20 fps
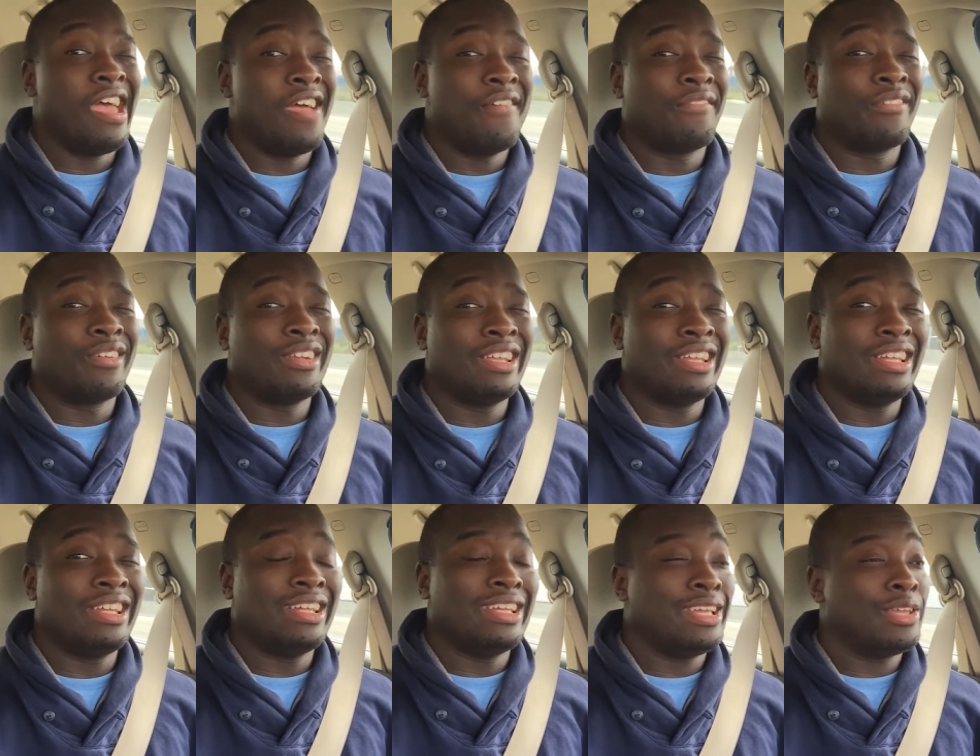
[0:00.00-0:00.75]

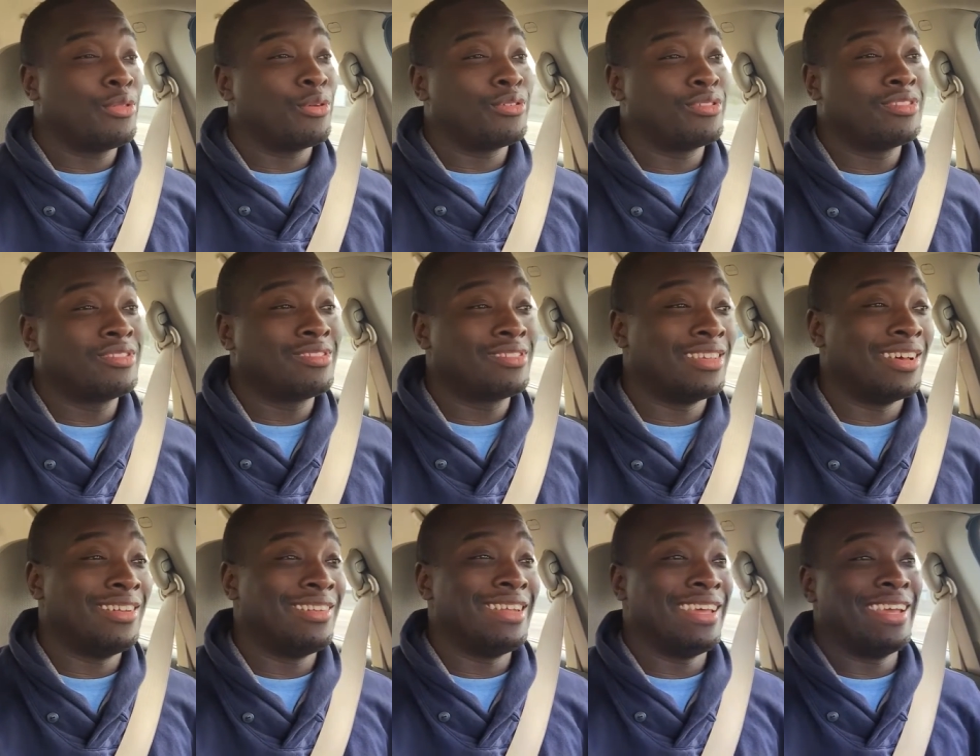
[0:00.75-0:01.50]
every either
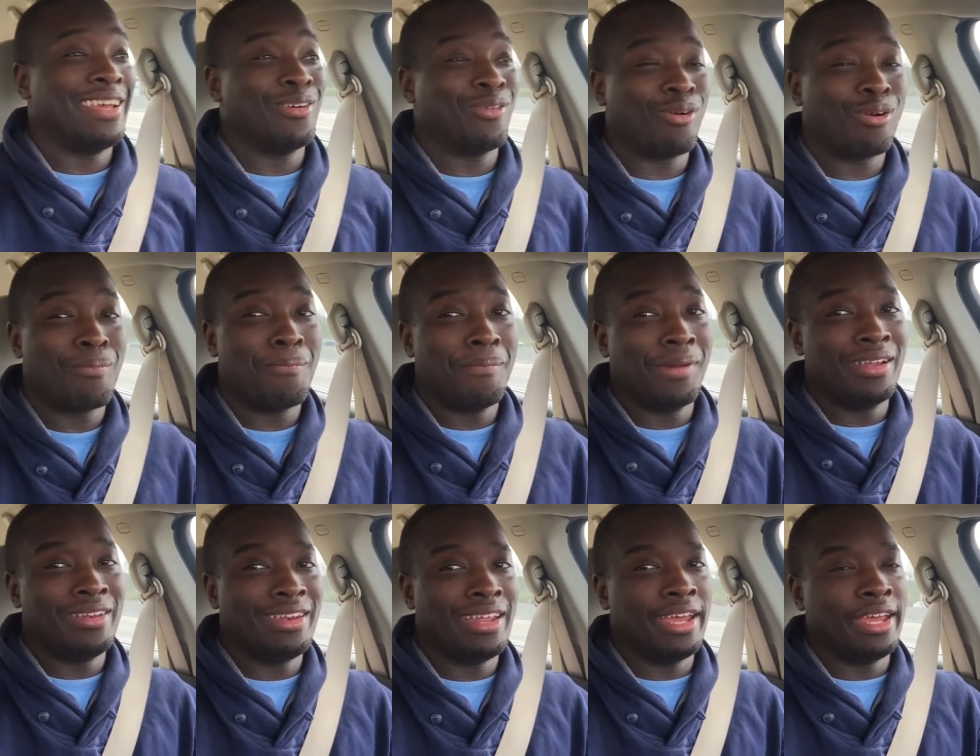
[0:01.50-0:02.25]
Sunday or
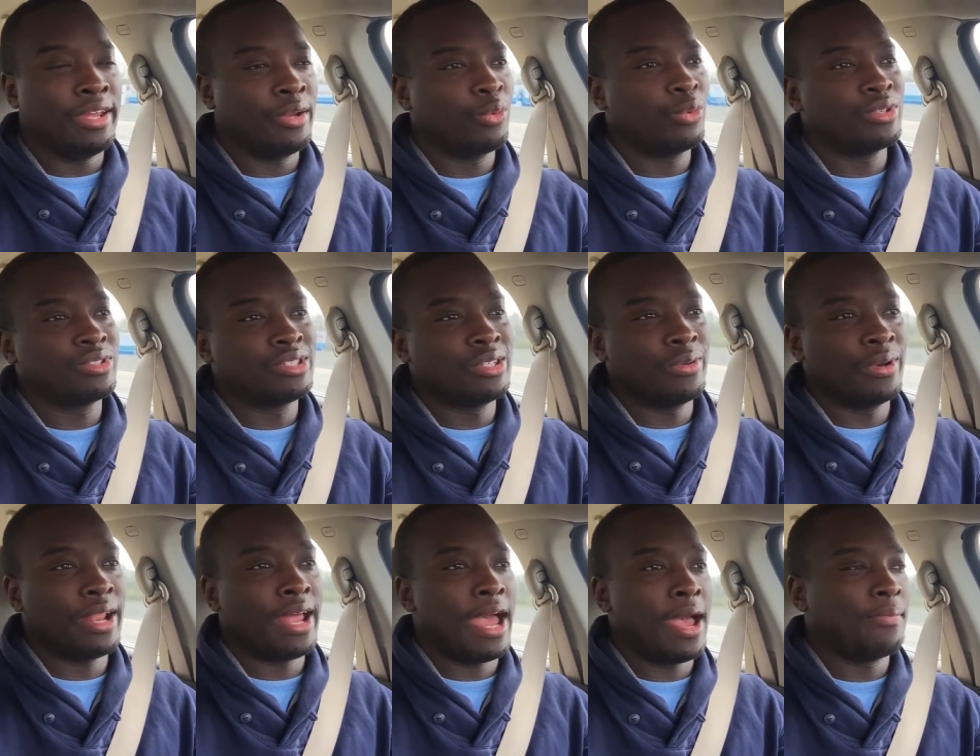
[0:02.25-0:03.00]
Monday. We'll
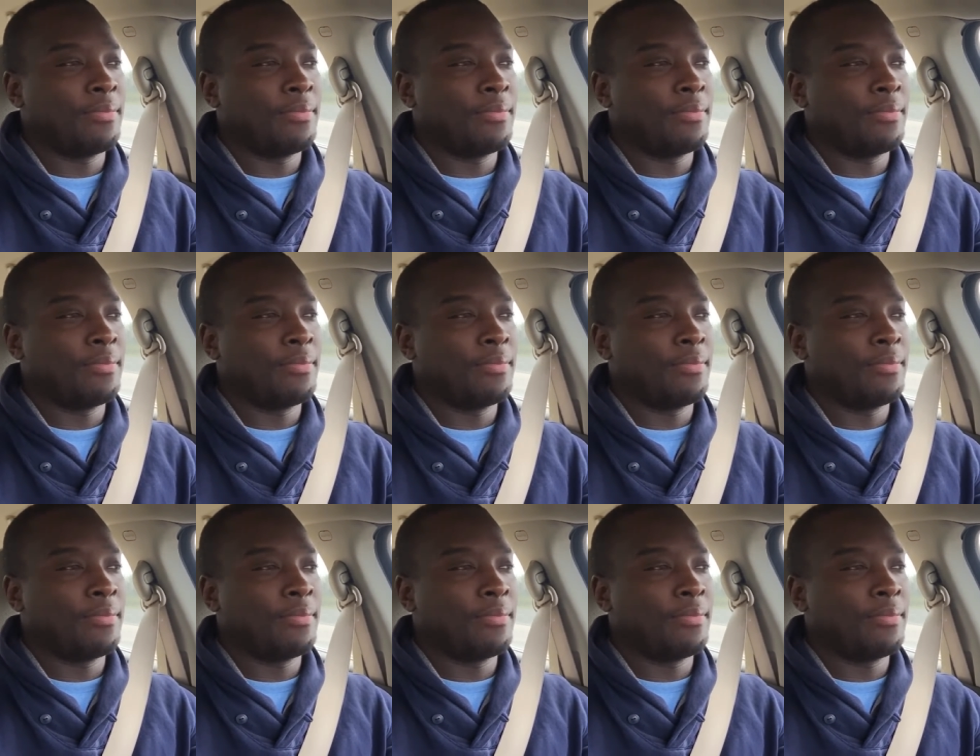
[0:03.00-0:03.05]
see what